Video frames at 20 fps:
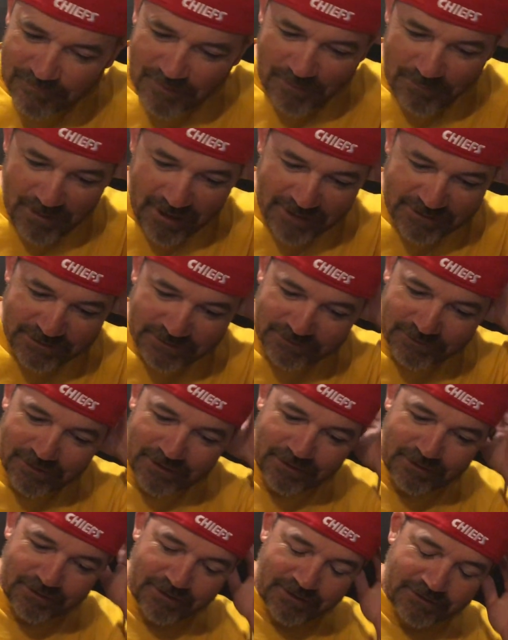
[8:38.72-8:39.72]

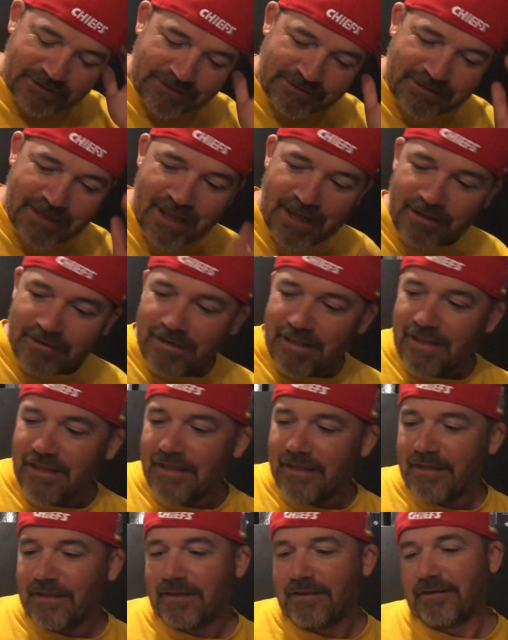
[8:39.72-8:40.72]
basically, you get this out
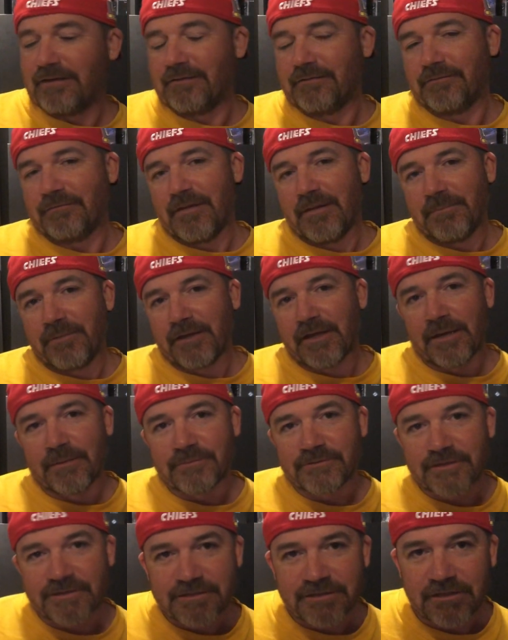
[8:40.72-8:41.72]
and it
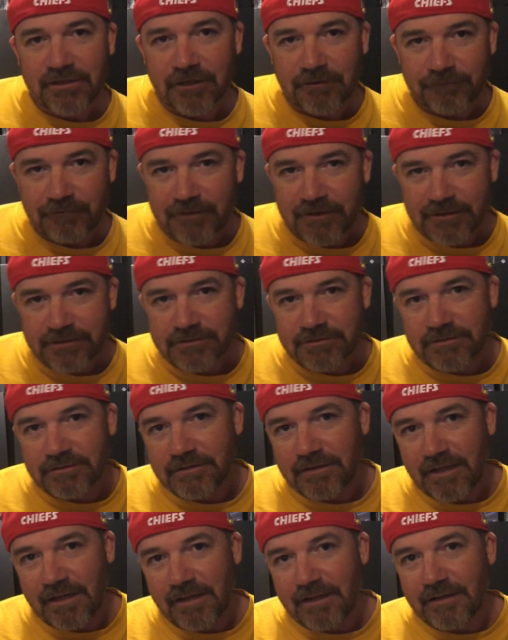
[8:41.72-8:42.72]
becomes a slugfest.
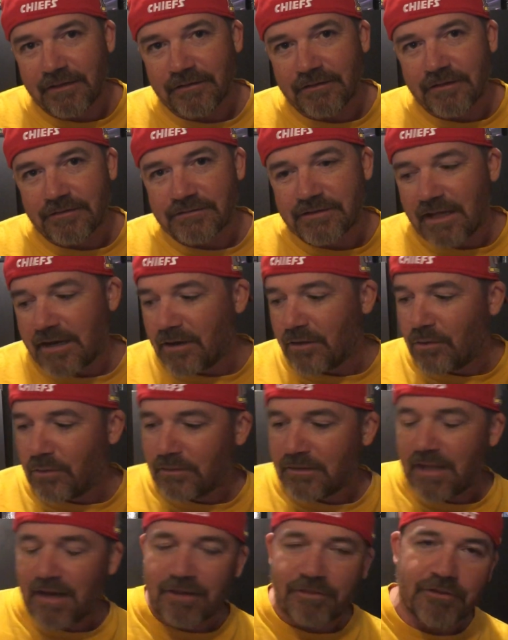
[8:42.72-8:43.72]
And there's not a whole
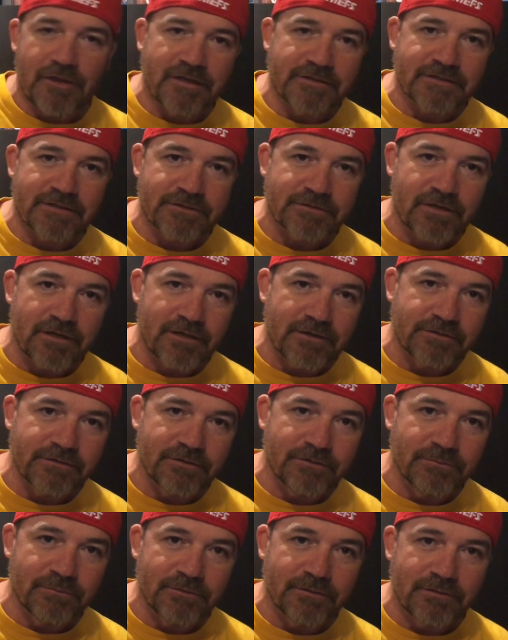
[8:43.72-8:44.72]
lot of things it's going to
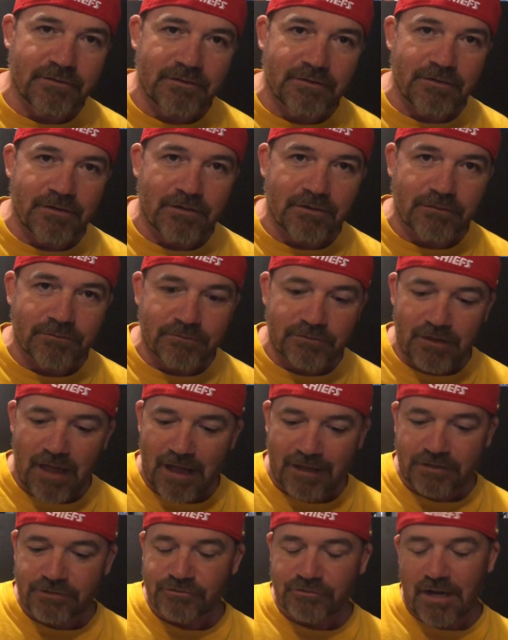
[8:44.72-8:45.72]
do with, I
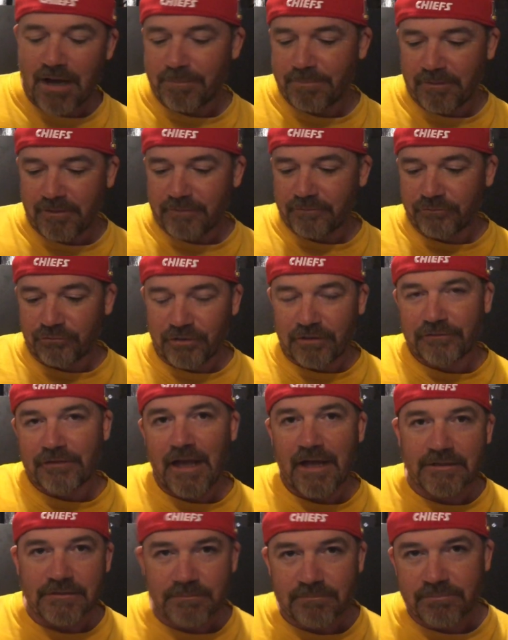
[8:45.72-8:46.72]
could drop a
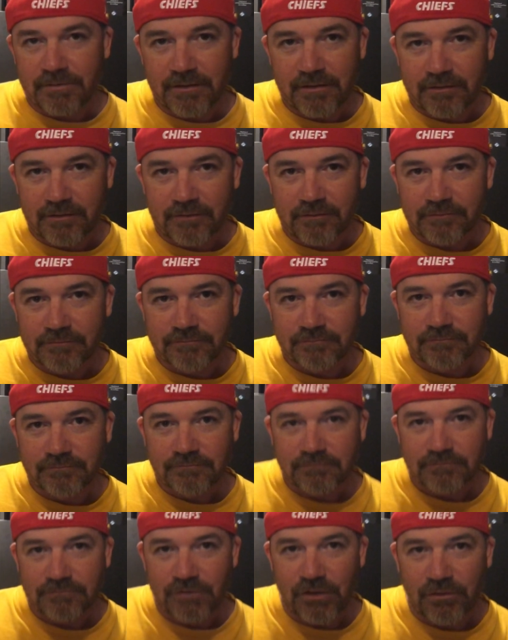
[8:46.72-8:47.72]
3,000 beater,
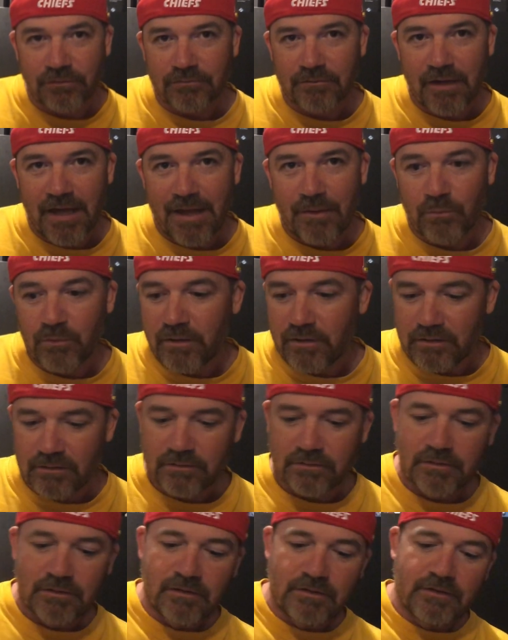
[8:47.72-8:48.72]
at will.
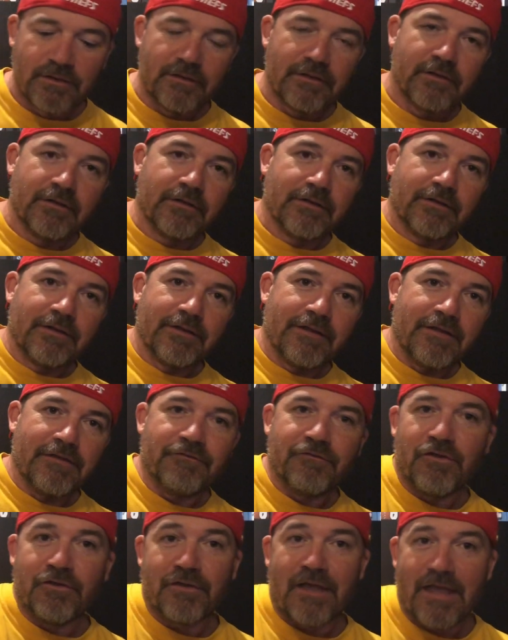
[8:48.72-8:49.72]

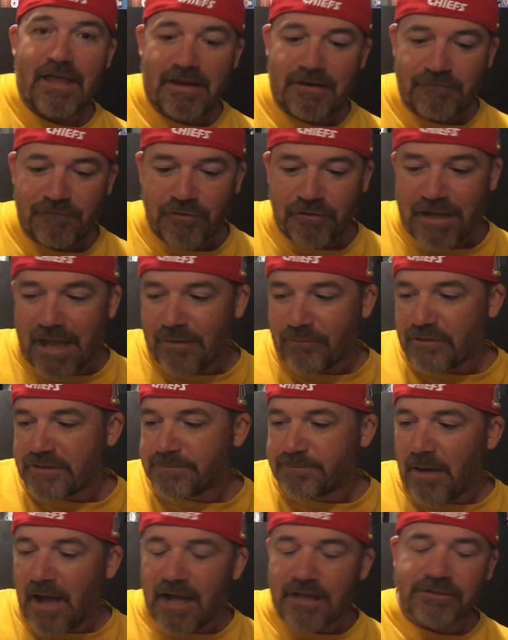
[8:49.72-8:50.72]
And if you can't
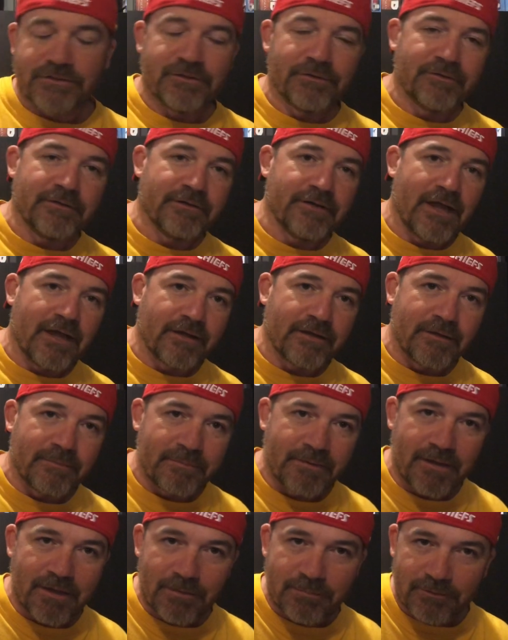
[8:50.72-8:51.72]
respond to it, you're not going to
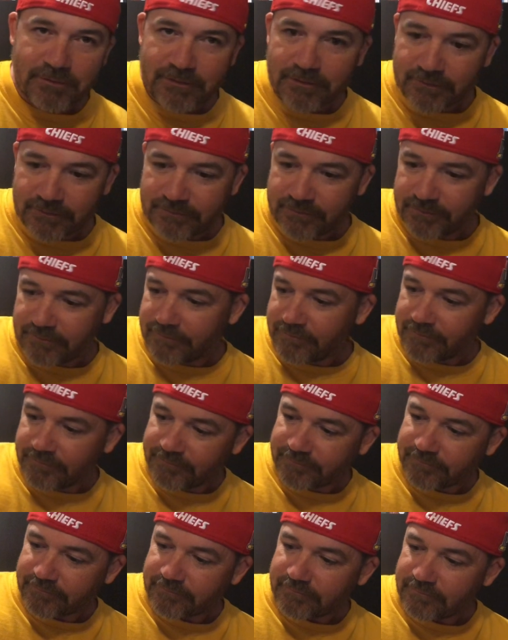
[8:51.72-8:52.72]
be able to
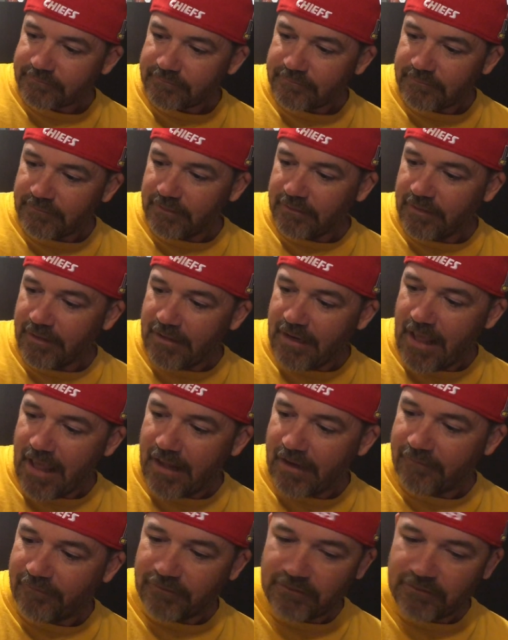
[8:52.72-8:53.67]
get out of it.